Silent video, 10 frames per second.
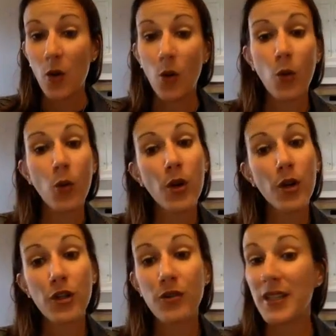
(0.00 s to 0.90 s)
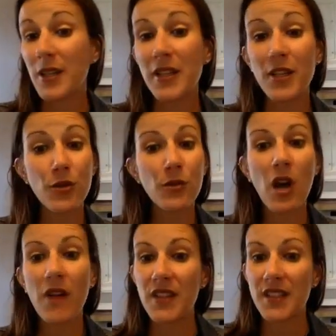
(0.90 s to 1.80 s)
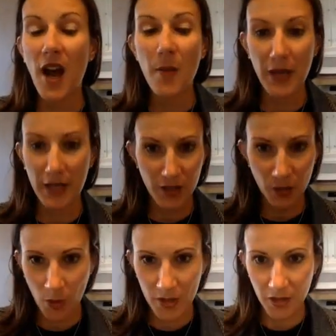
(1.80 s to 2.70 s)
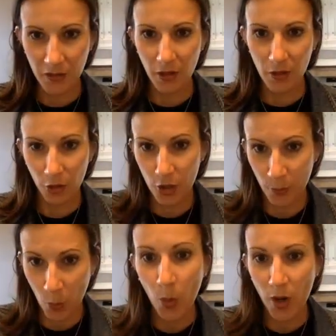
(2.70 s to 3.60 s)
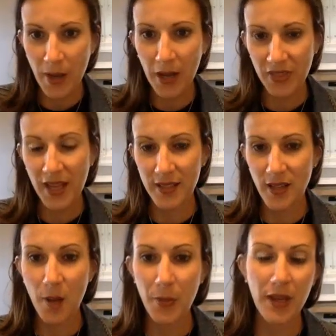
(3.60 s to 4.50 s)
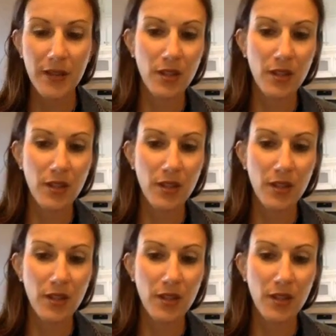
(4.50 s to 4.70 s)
Or you did it because you love the topic and you want to learn more about that topic.